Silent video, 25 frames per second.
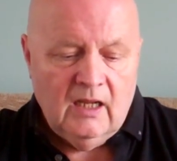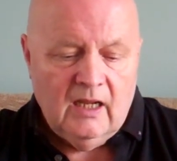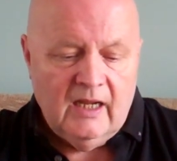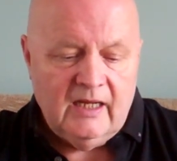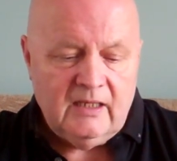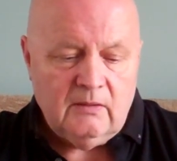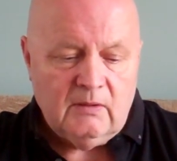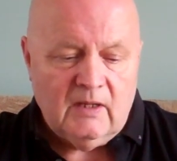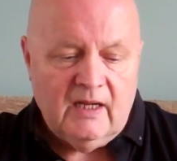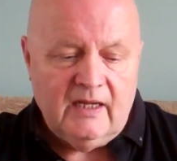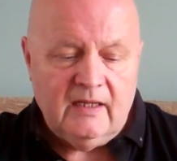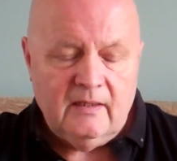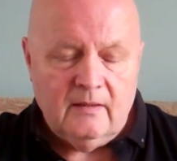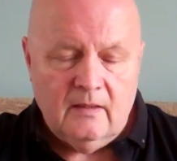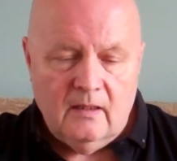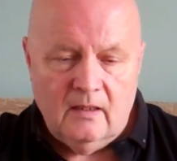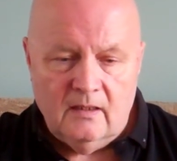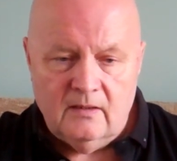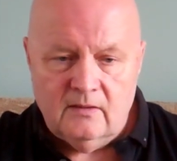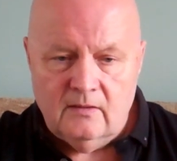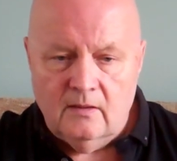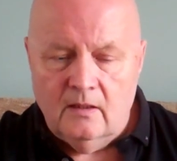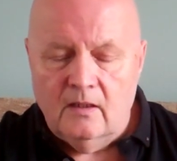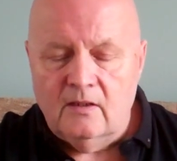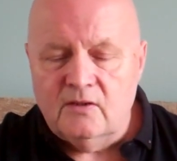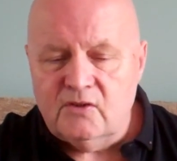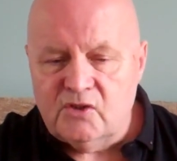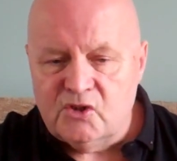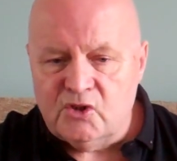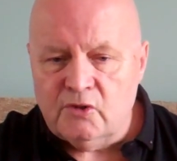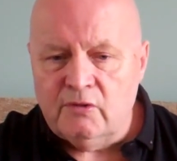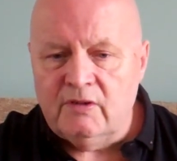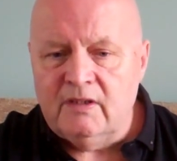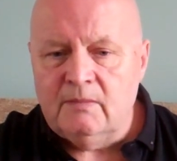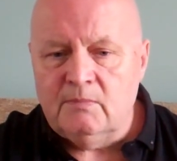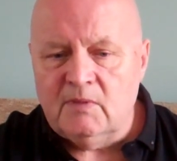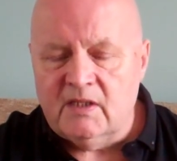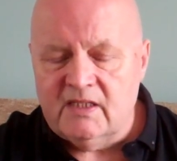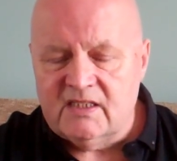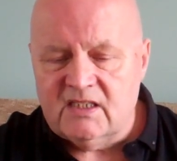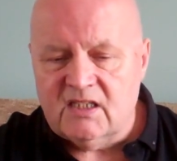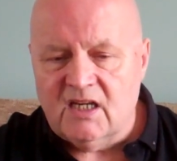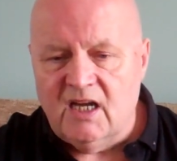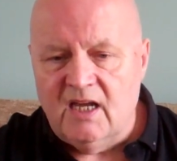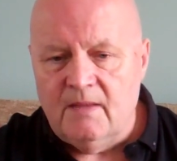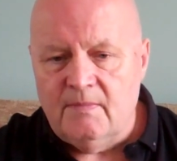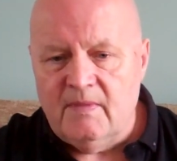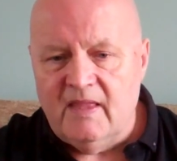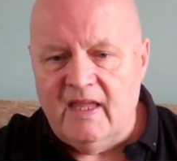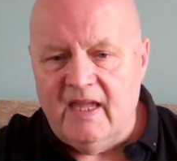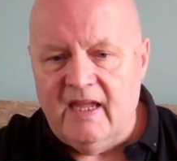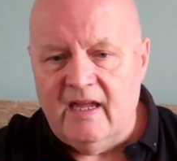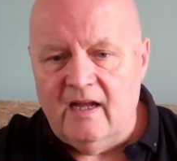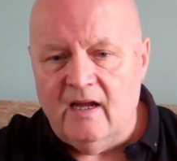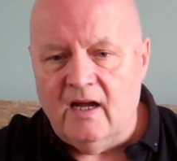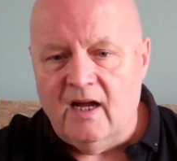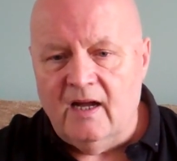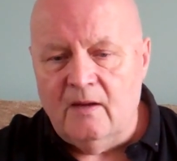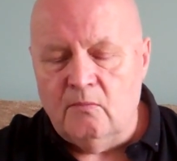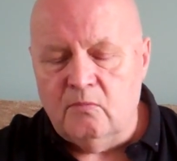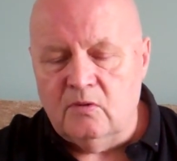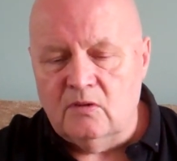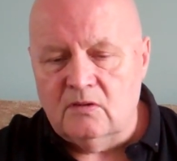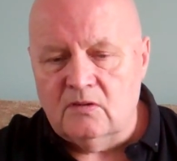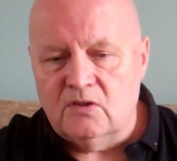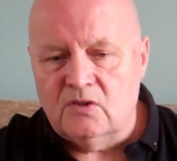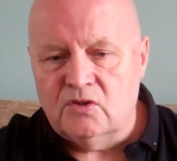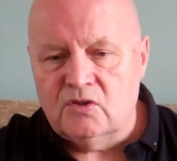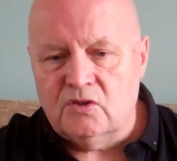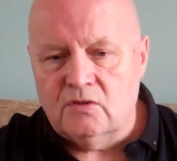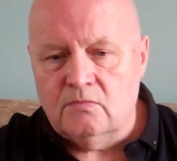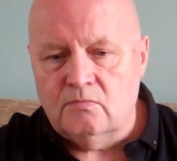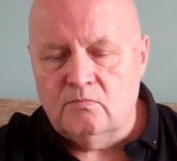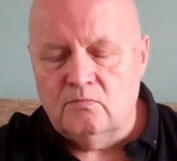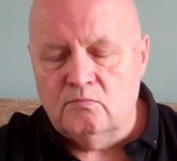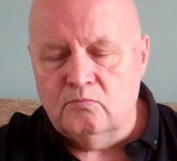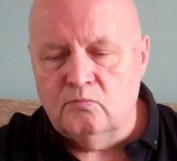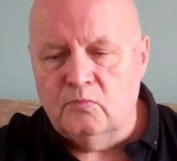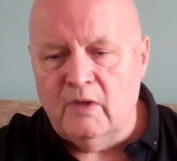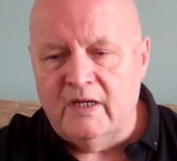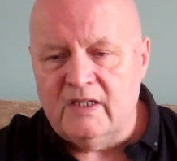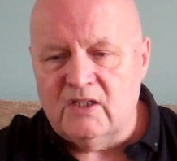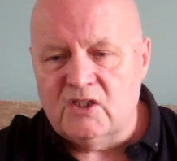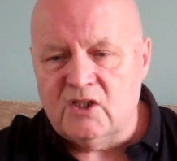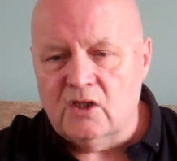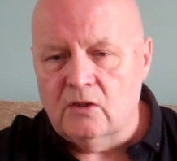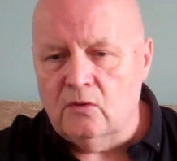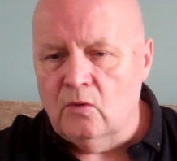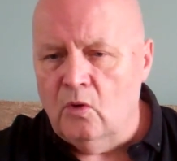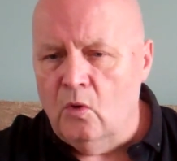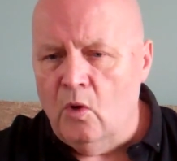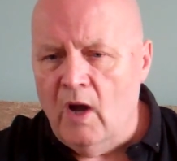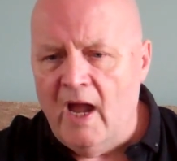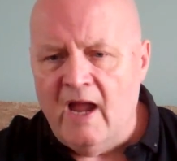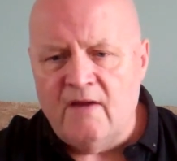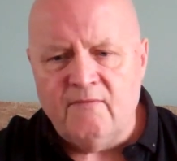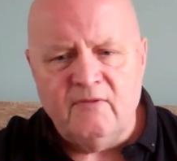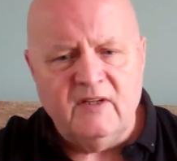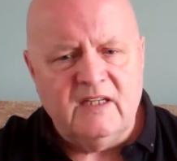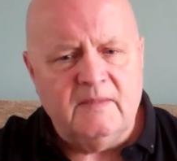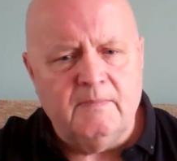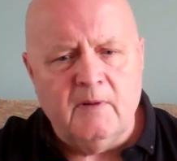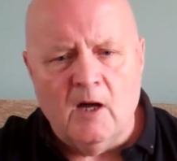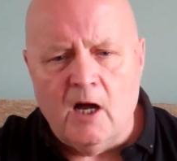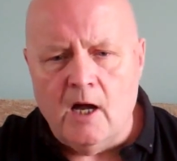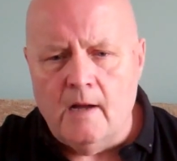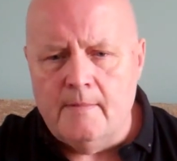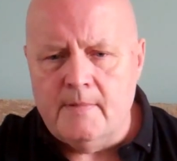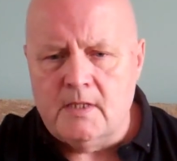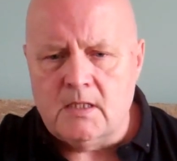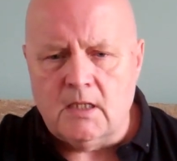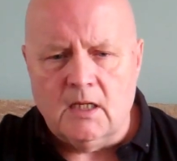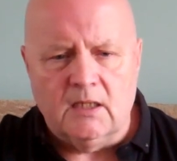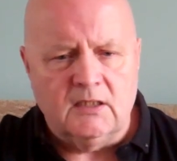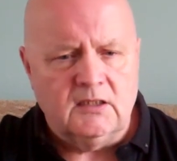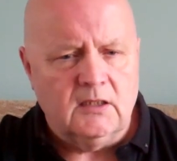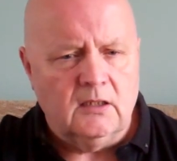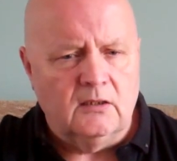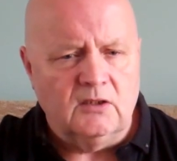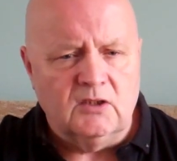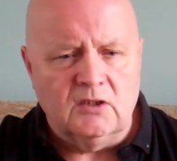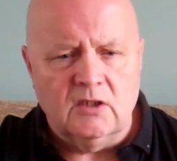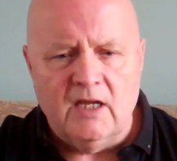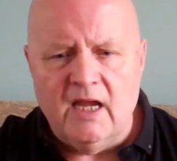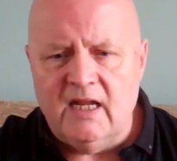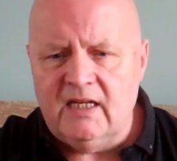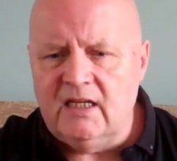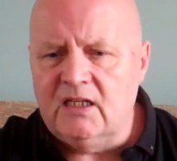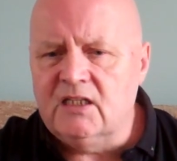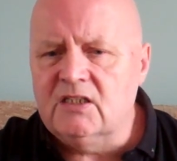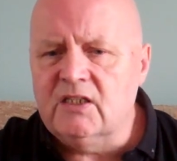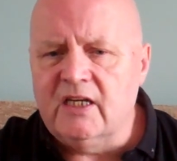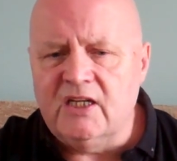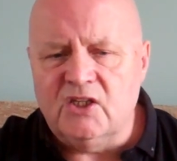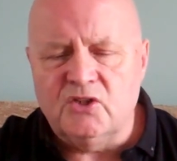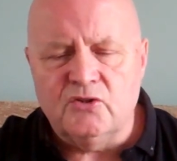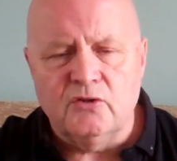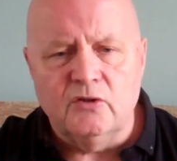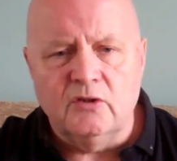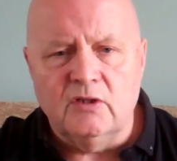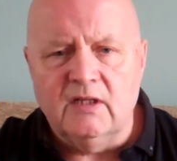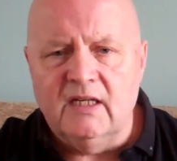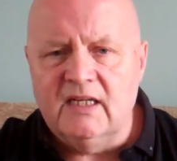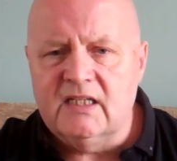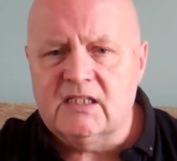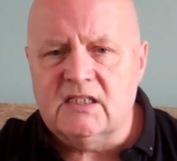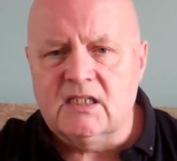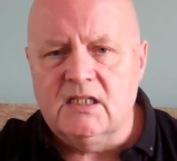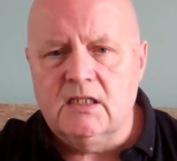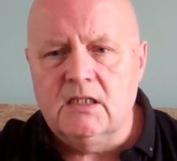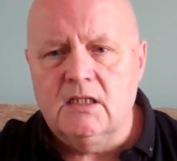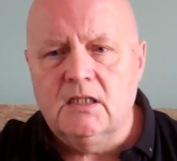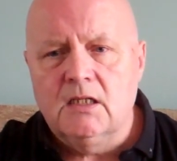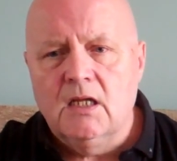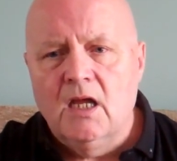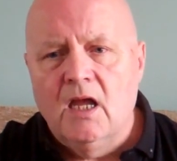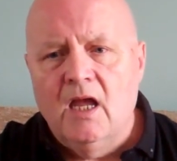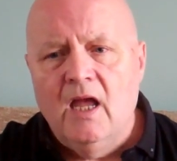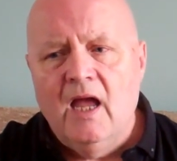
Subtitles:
Anyway, during my time there, I went to every department, I talked to any teacher who'd listen,